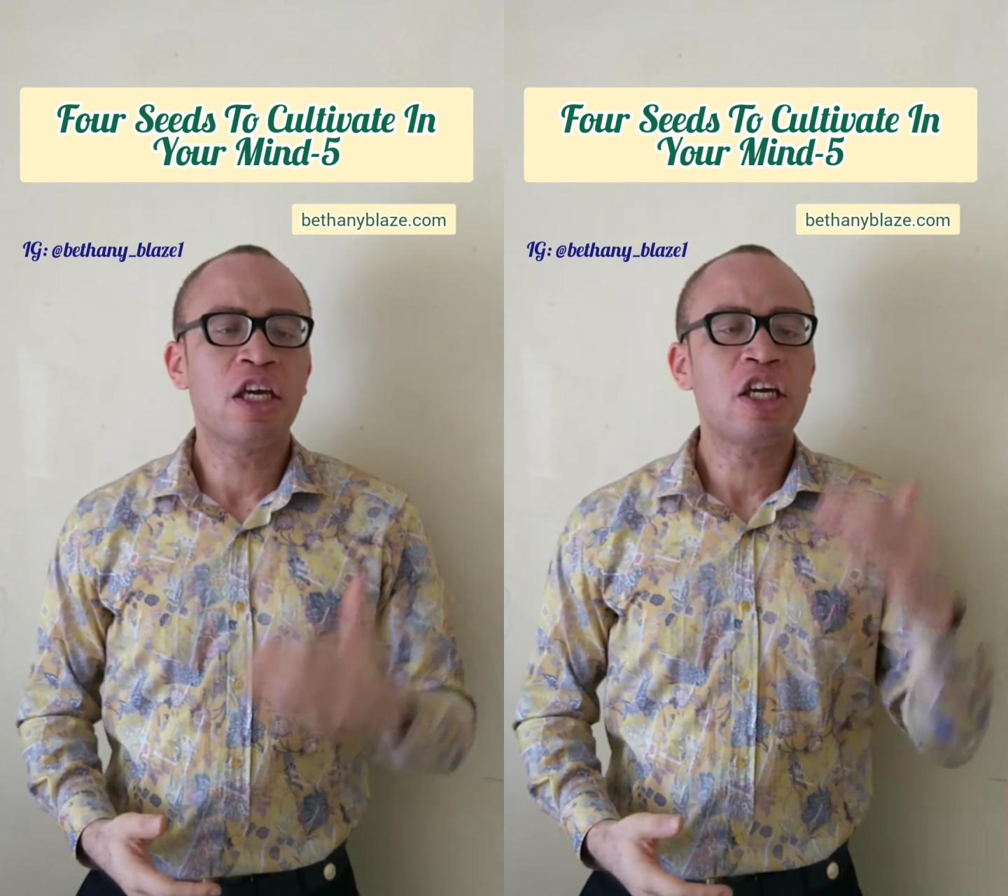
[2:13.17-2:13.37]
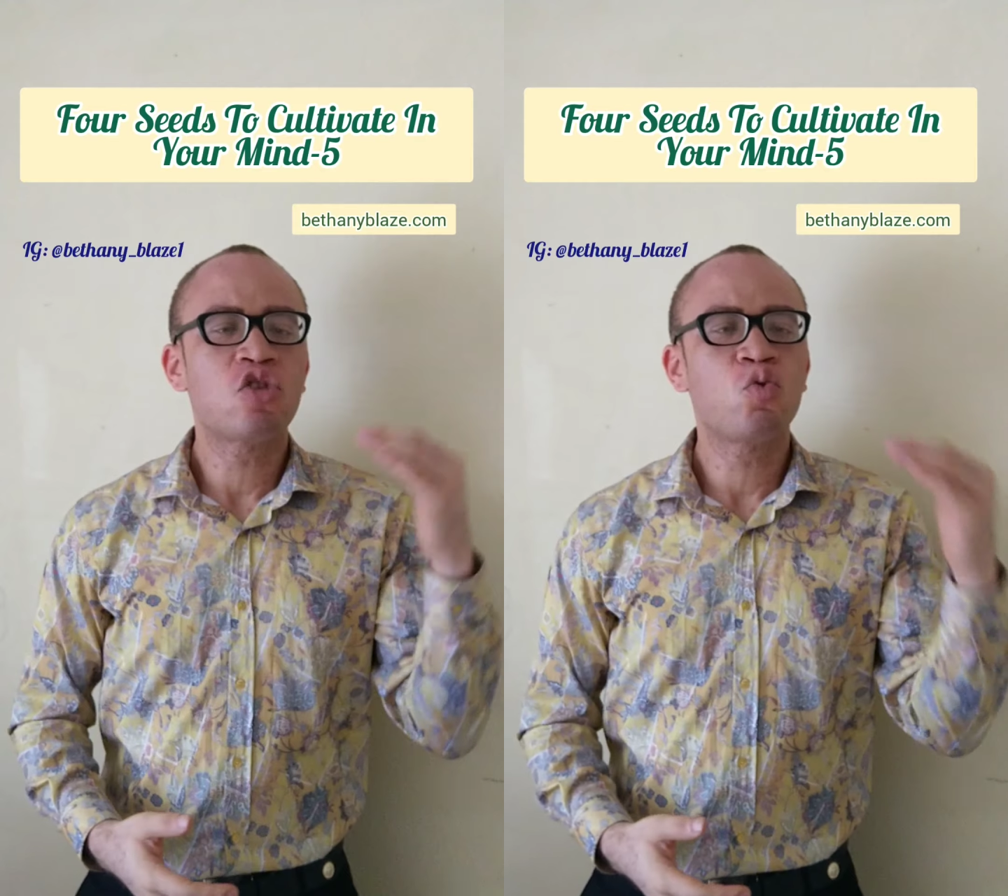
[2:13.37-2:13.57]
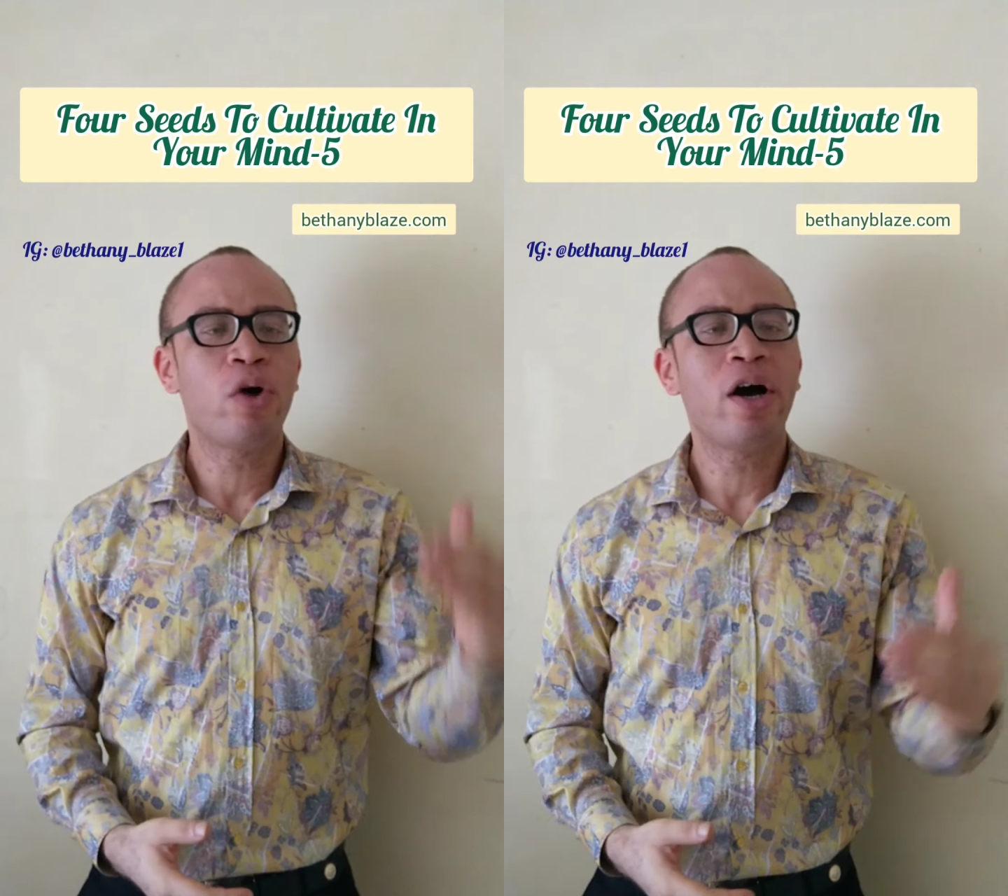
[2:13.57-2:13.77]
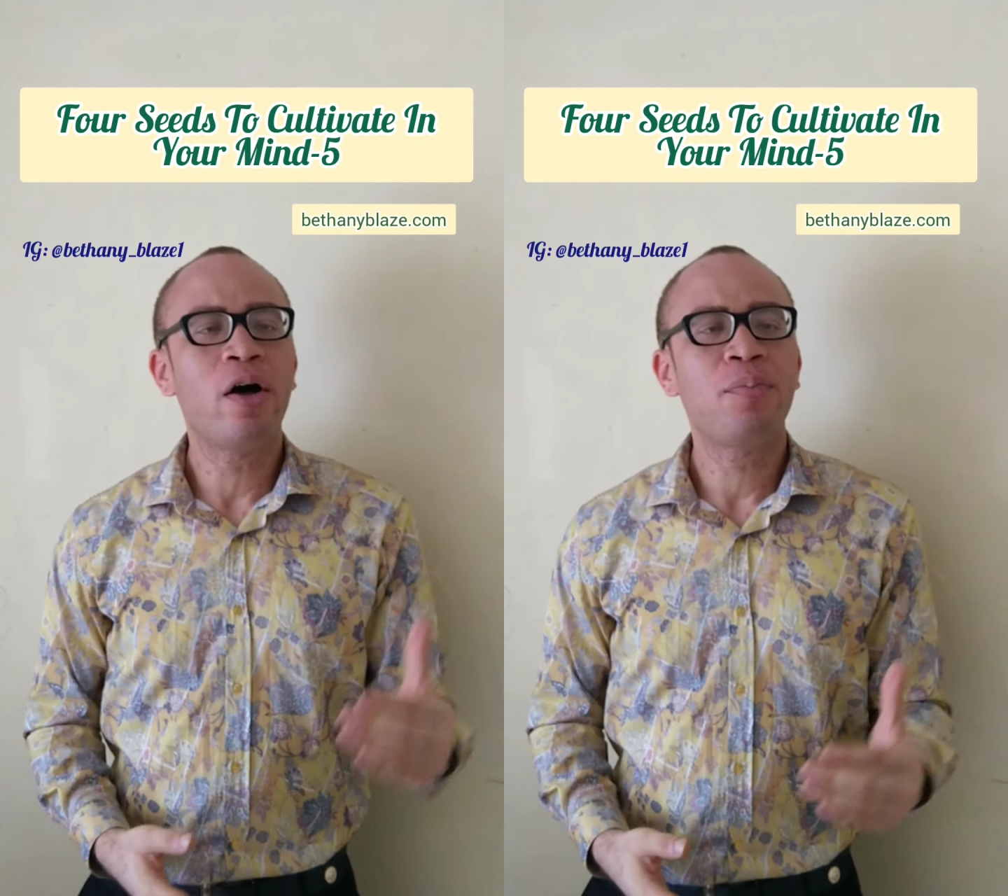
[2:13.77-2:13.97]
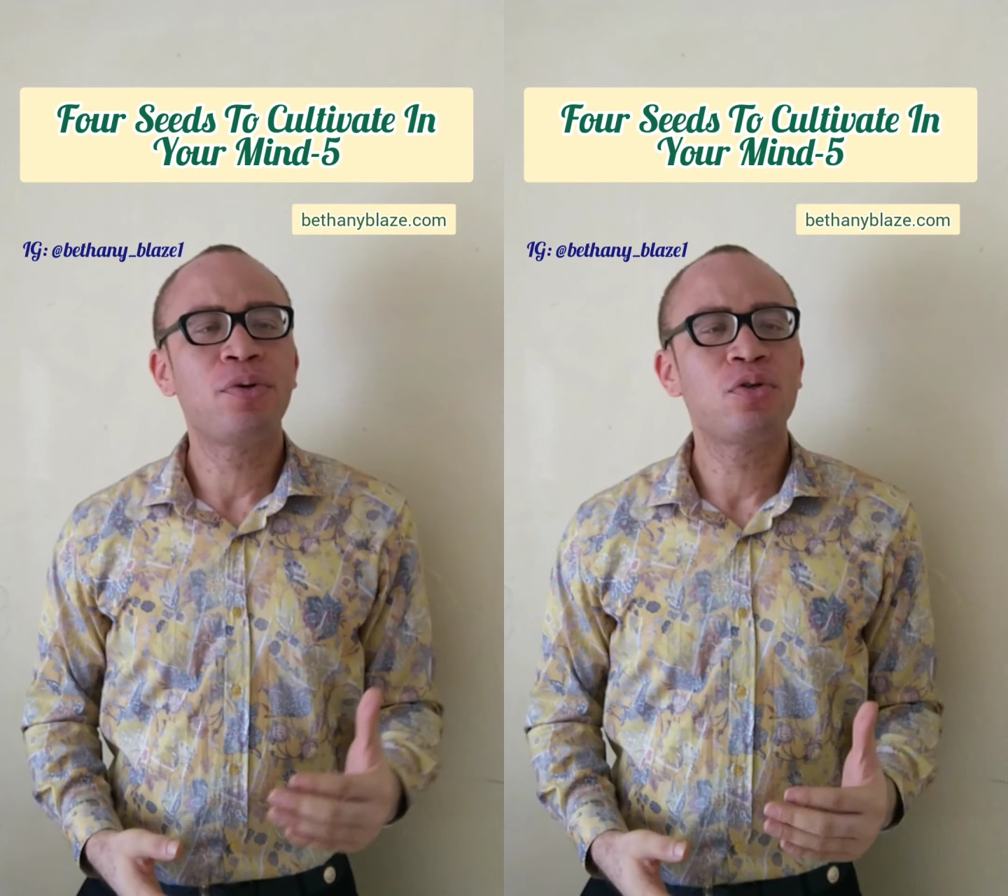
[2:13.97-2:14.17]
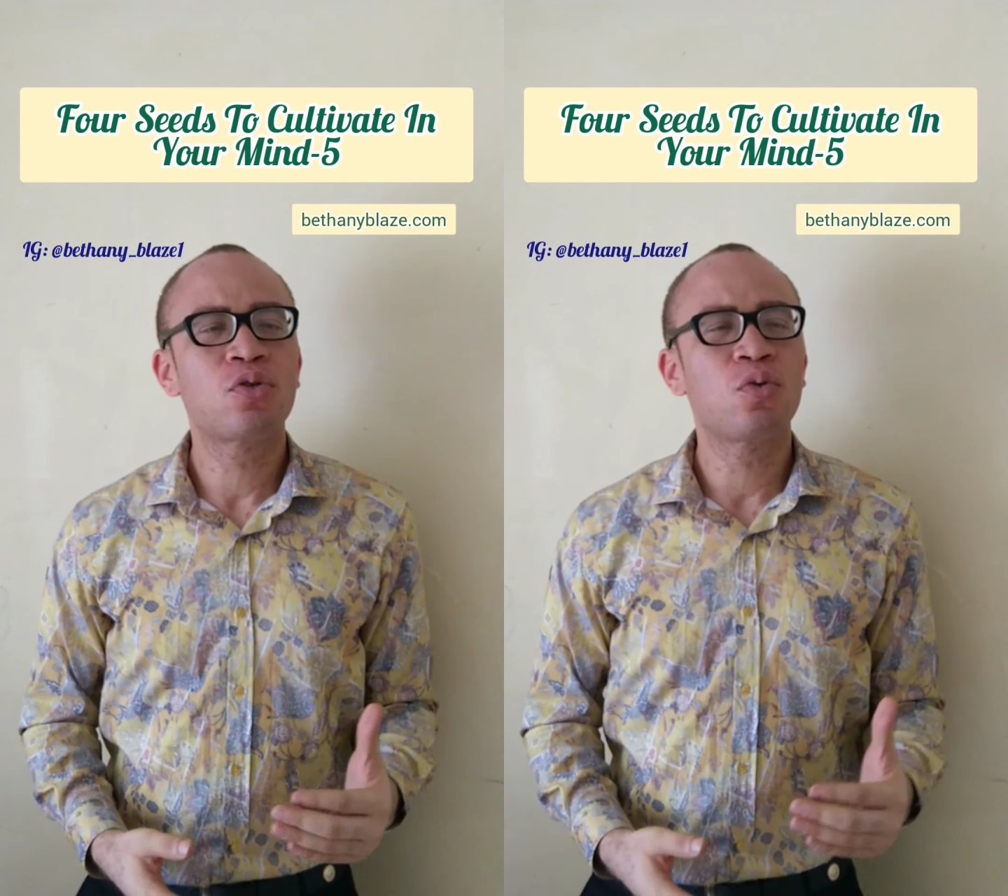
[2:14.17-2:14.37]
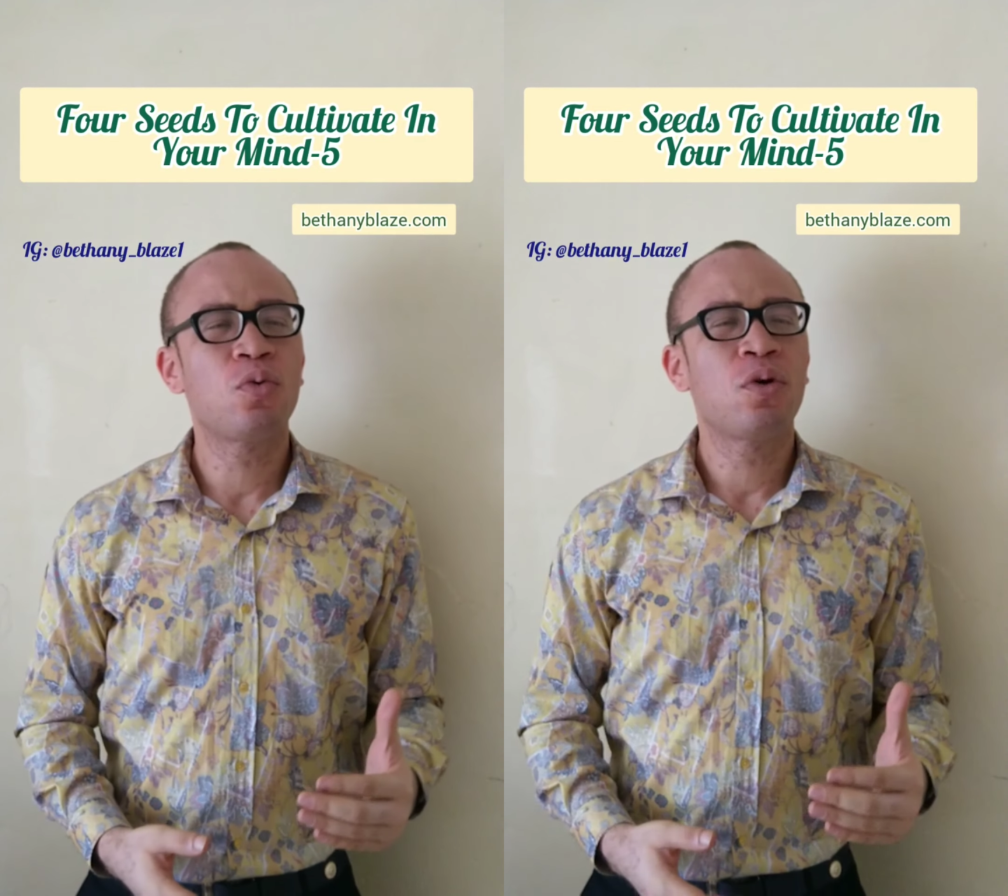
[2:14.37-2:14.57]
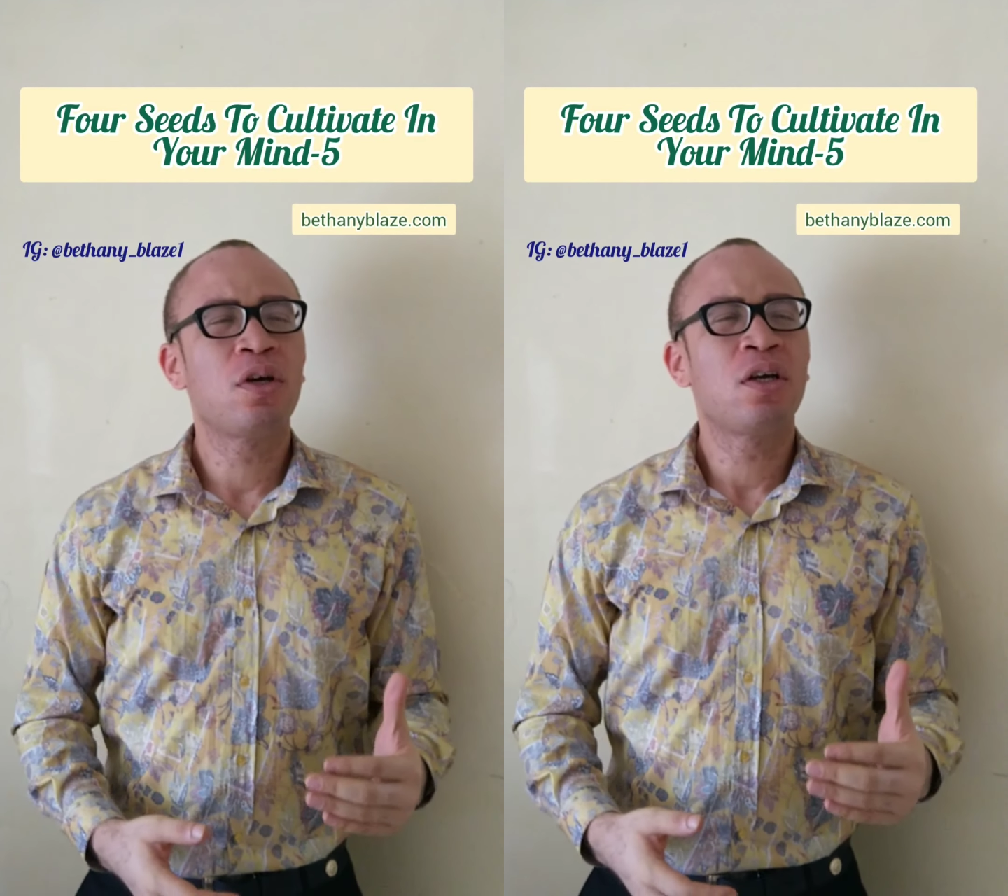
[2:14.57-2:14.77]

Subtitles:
it will help to